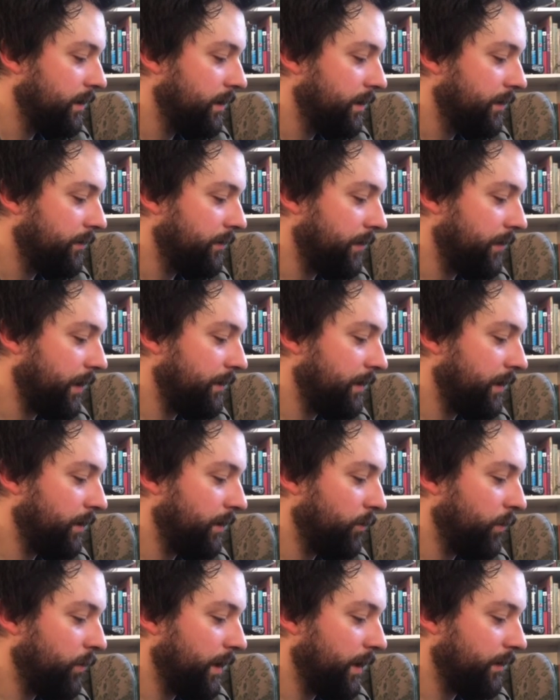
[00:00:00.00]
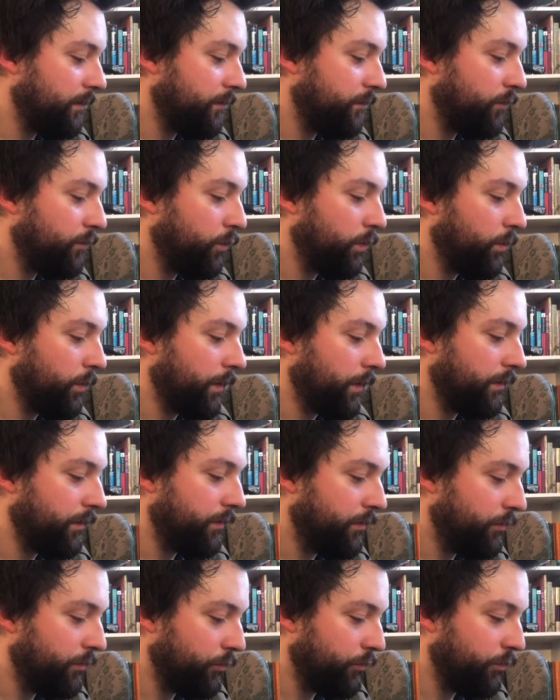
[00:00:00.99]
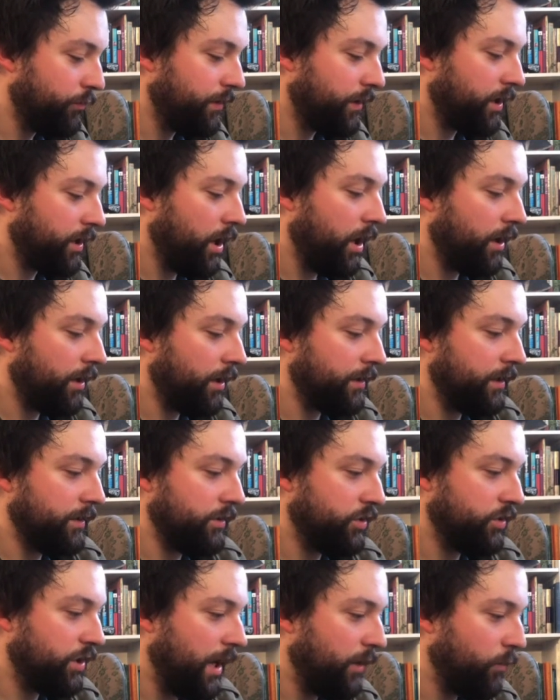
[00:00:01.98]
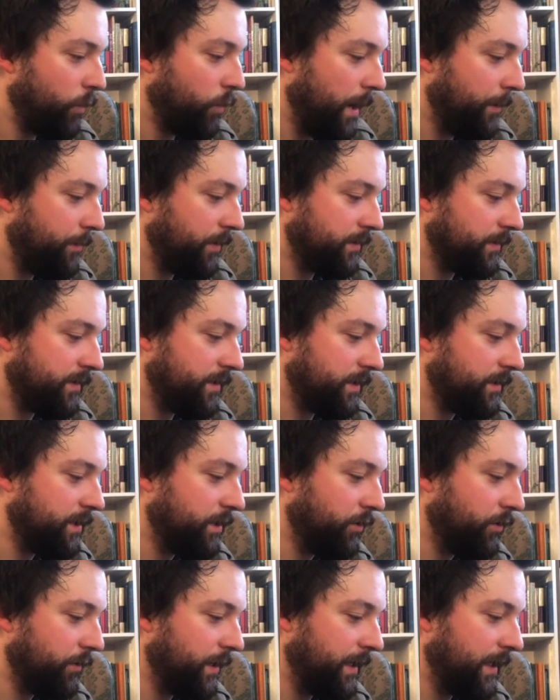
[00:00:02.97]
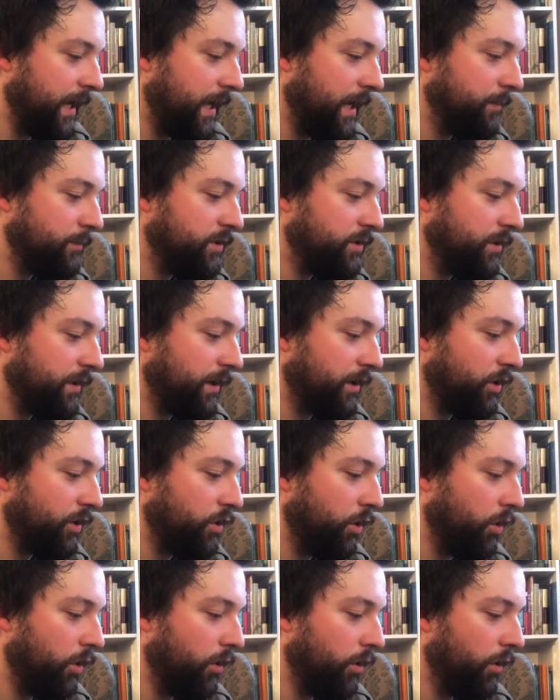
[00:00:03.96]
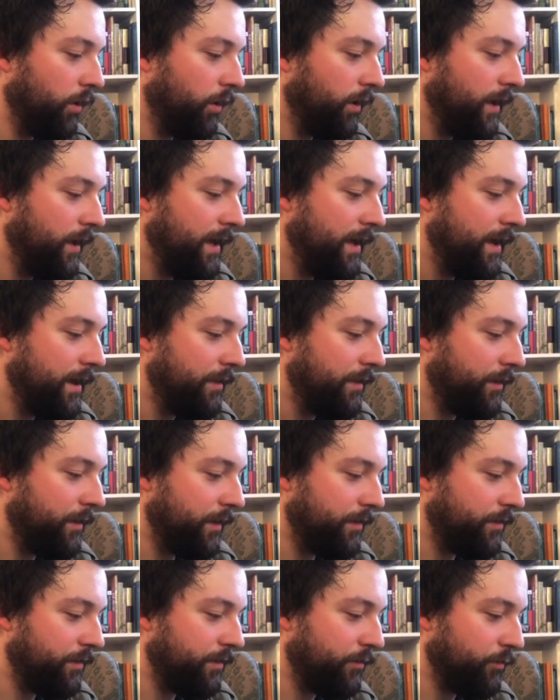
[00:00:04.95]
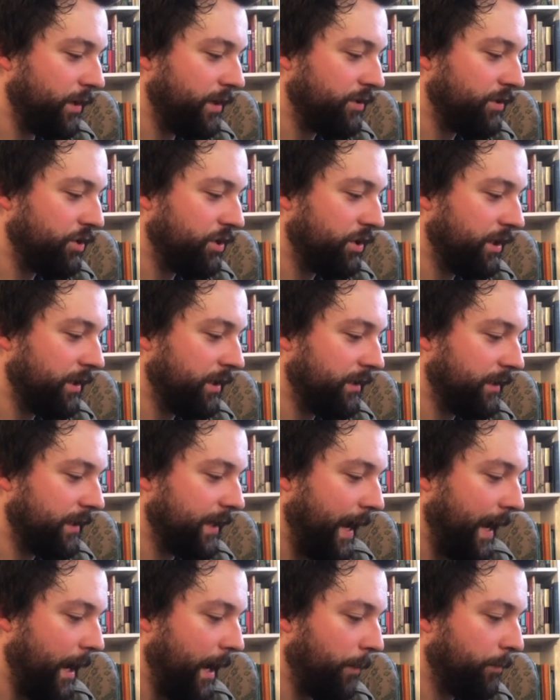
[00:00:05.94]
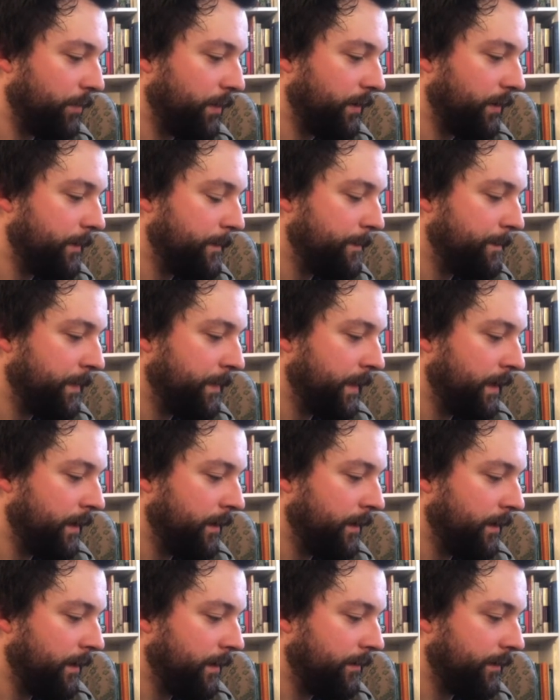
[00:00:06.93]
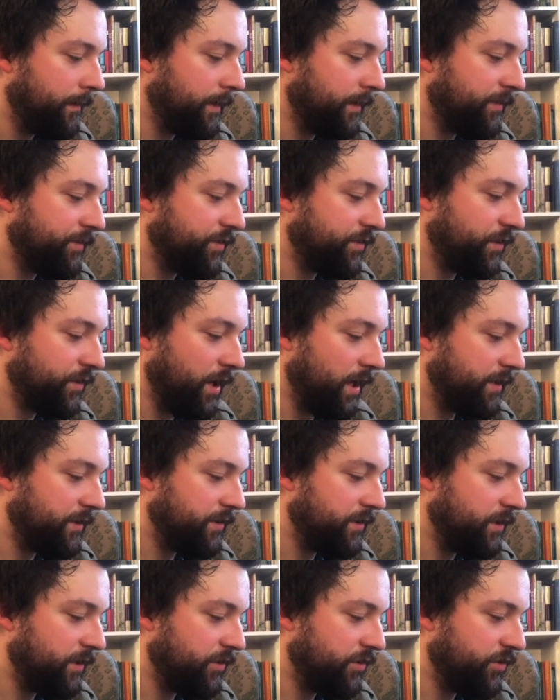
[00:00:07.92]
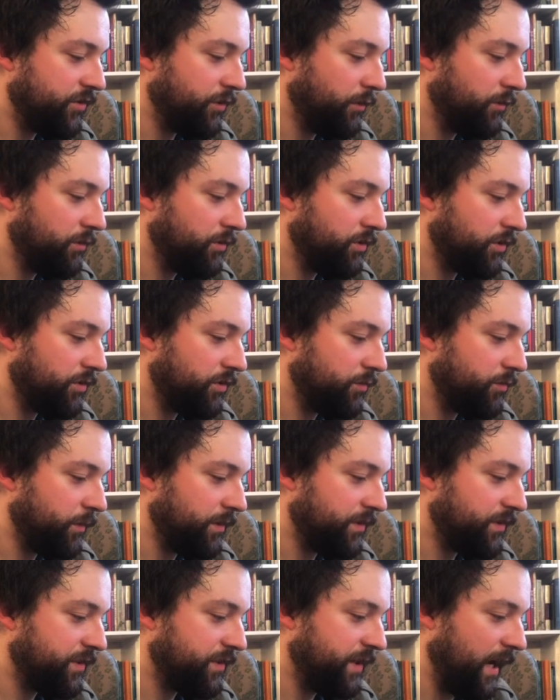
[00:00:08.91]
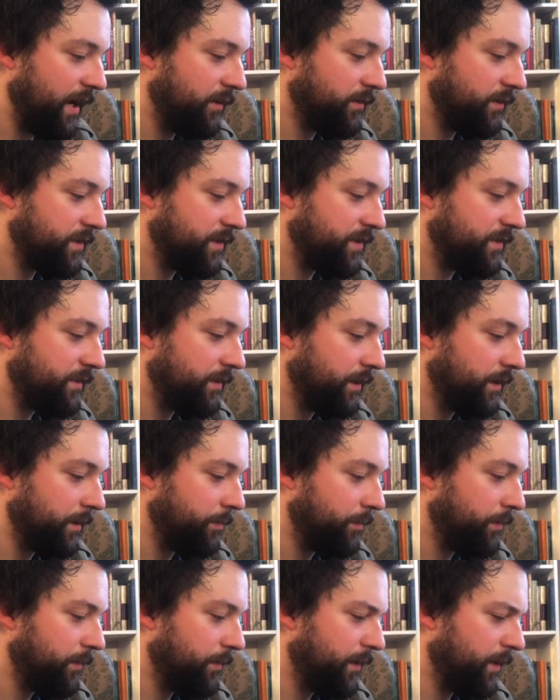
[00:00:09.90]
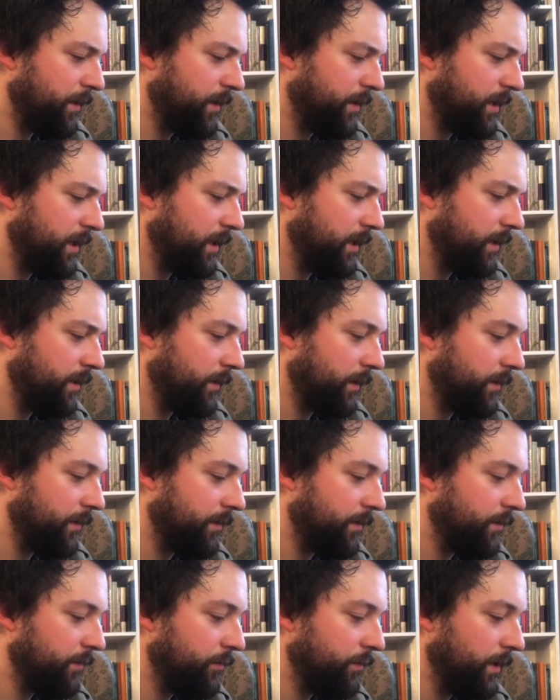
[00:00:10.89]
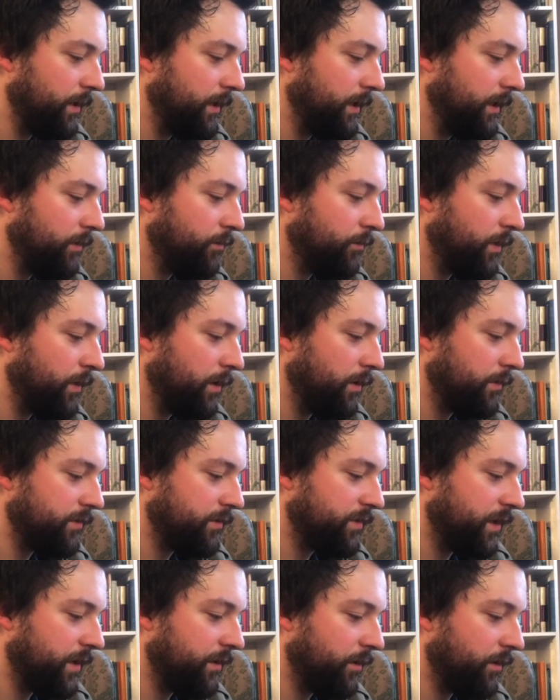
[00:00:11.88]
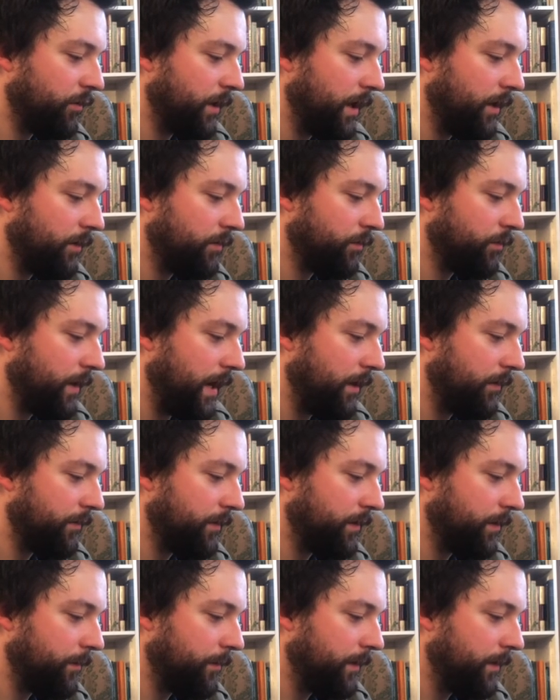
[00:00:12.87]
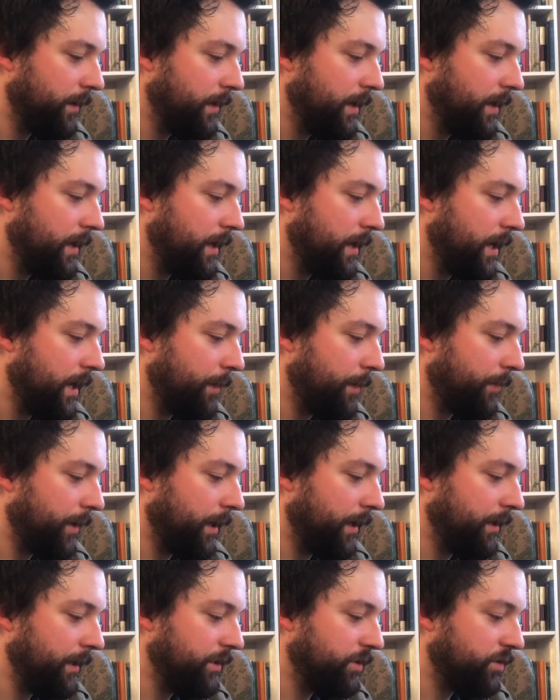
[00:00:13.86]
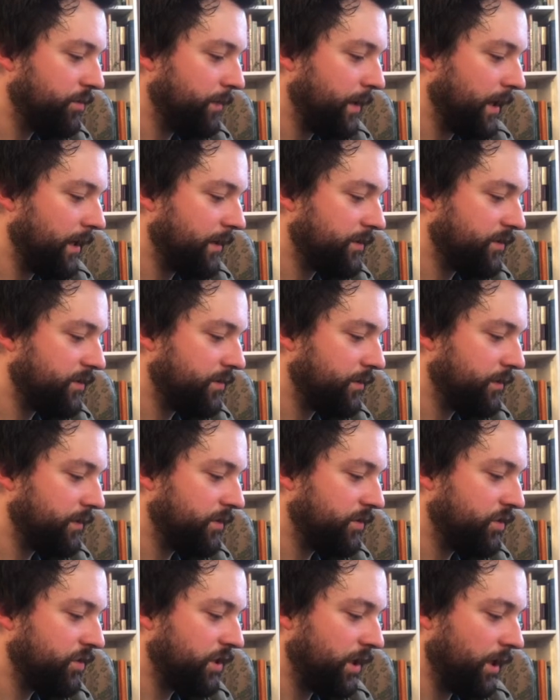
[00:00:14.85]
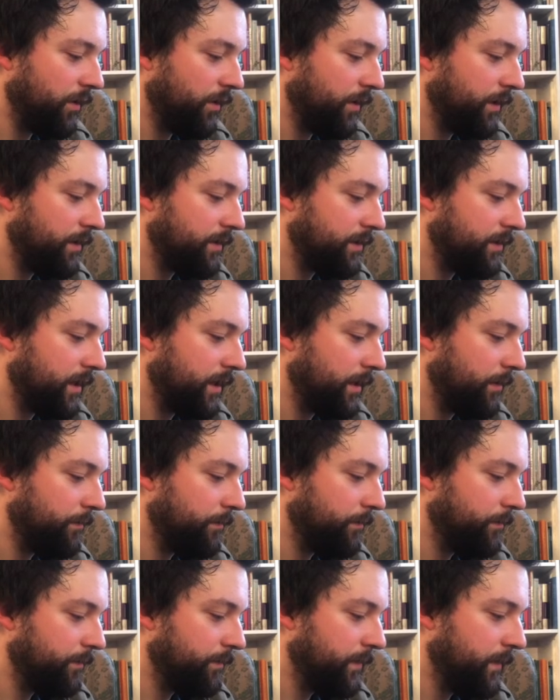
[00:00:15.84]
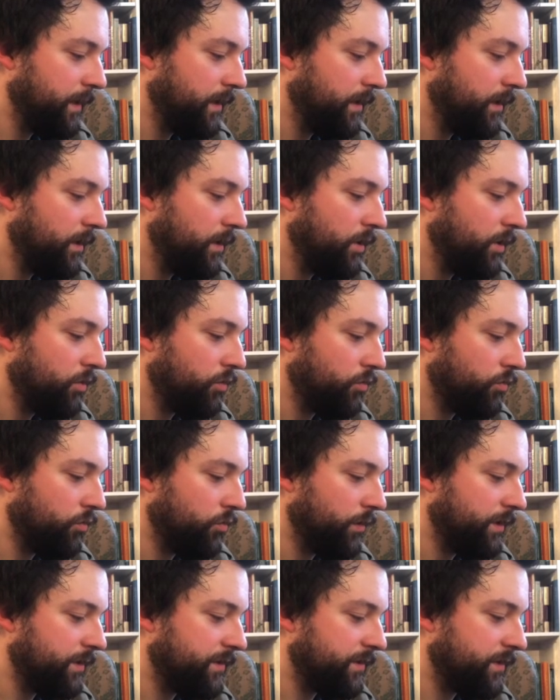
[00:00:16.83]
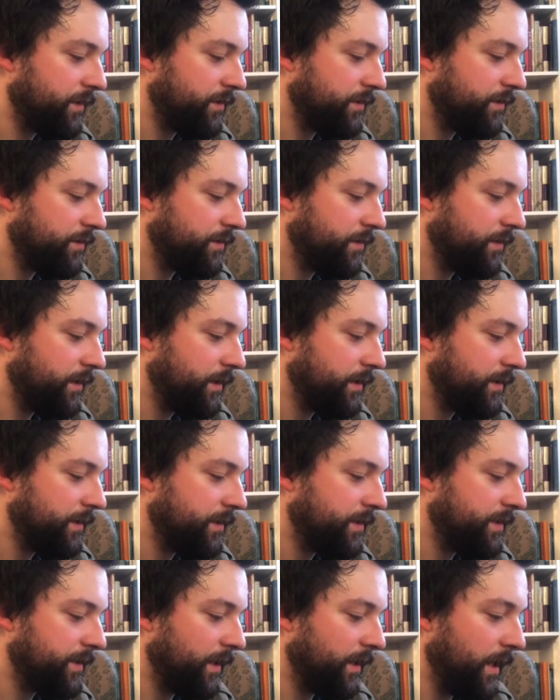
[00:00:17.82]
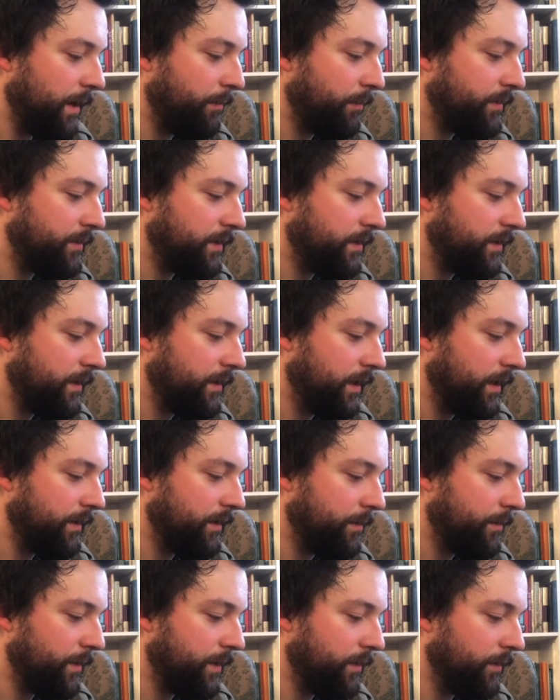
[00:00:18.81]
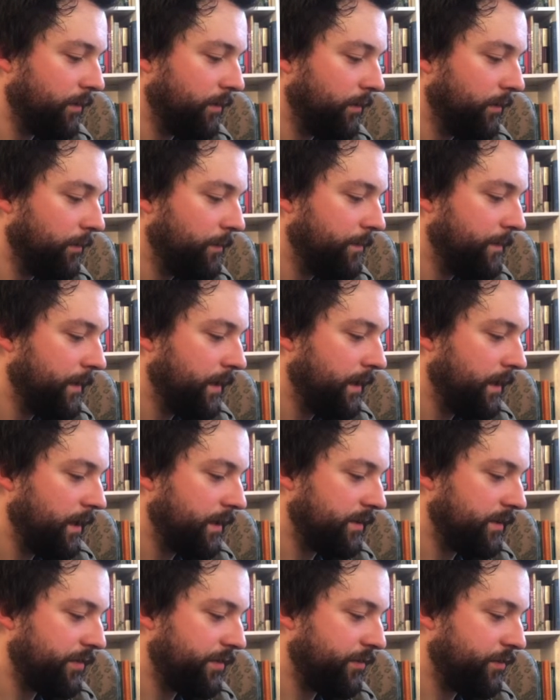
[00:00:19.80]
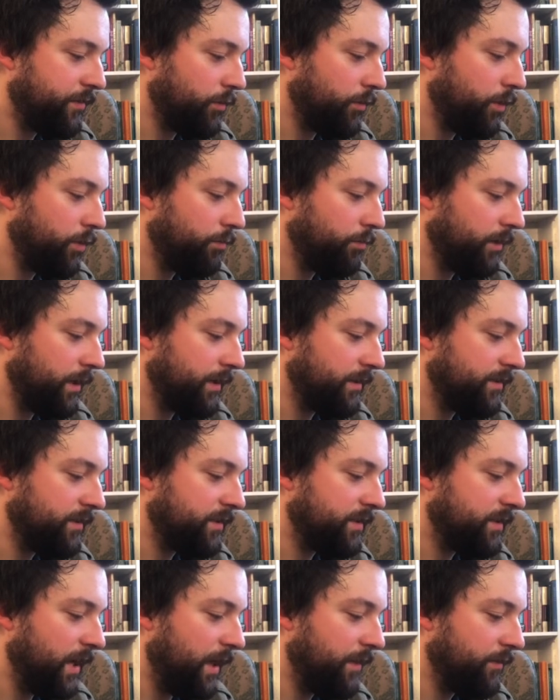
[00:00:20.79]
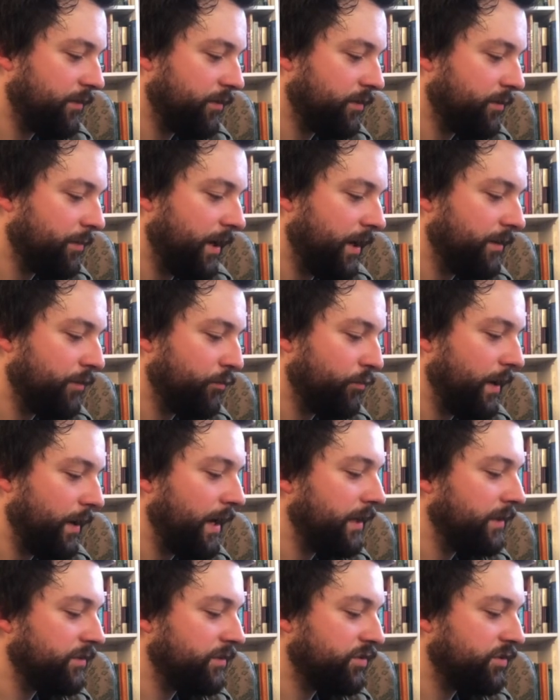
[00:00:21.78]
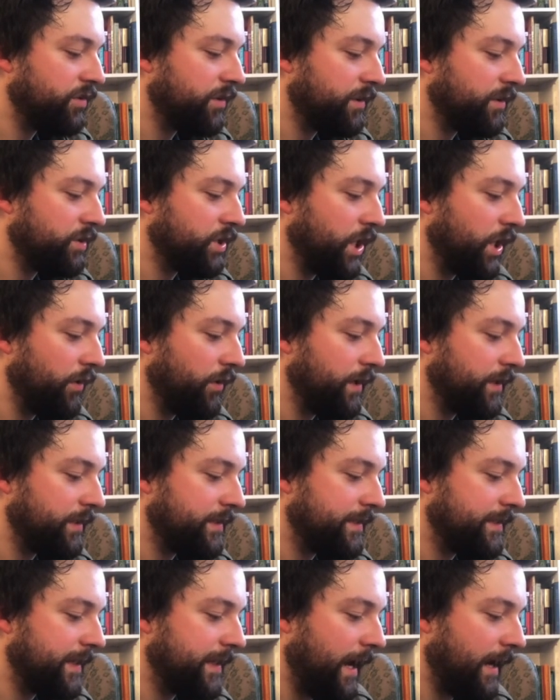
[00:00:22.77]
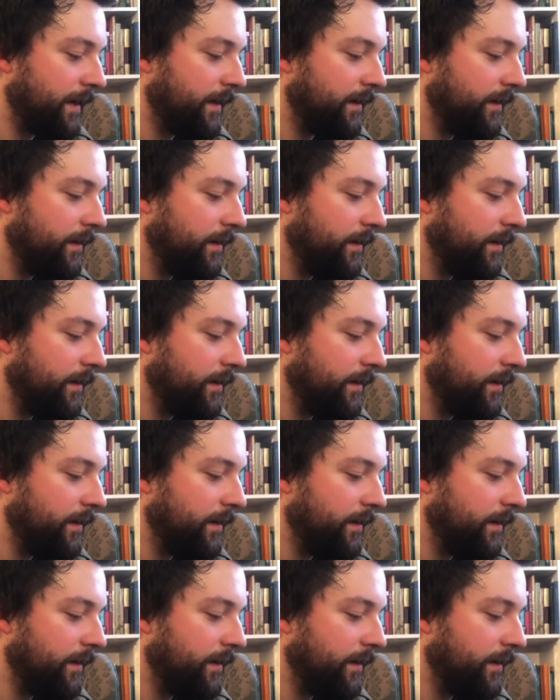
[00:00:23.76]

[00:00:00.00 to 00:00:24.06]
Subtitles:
Then they went forward through the carnage and weapons until they came to their goal, the Thracian camp. The exhausted soldiers were sound asleep, their gear in 3 neat rows on the ground around them, and by each man stood his chariot team. Croesus slept in the middle, his thoroughbreds tethered by the reins to the chariot's deck.